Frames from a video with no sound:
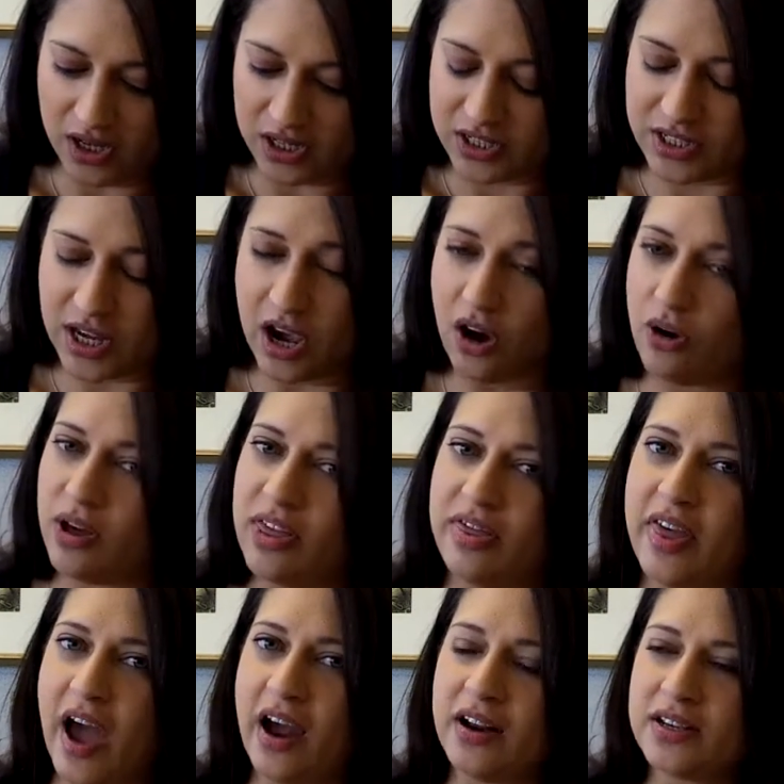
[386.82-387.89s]
So
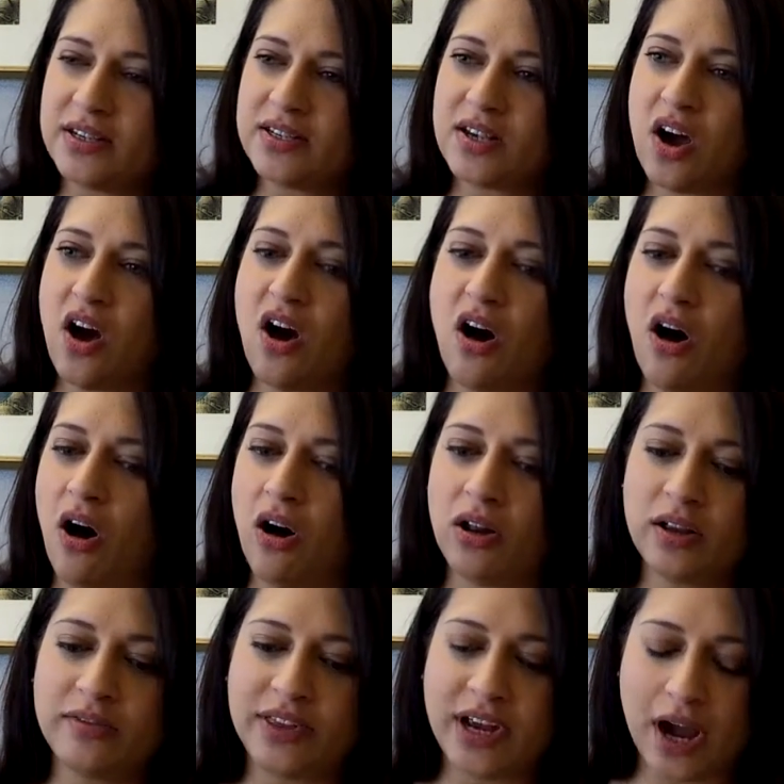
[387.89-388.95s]
that is all
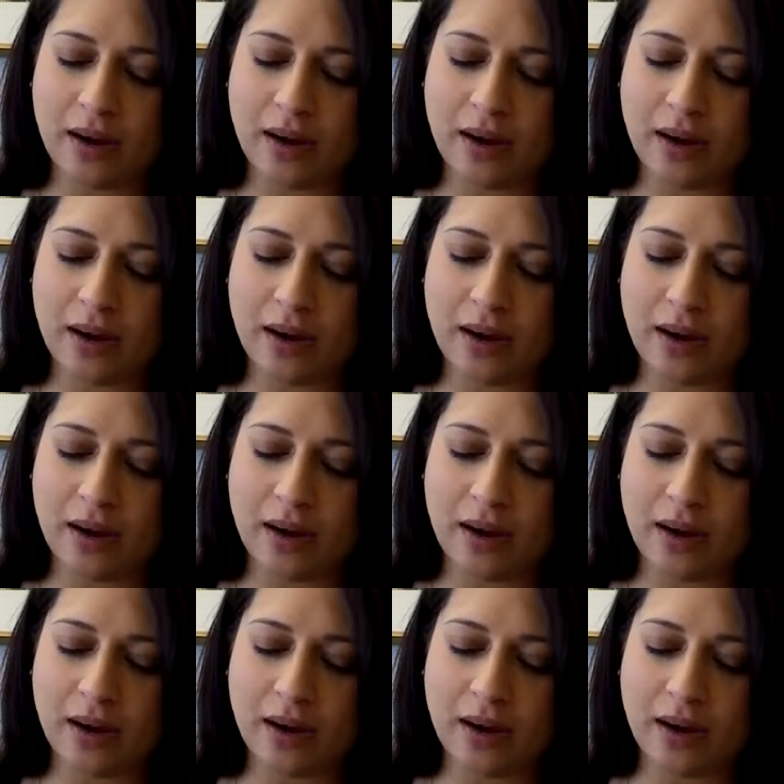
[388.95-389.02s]
of the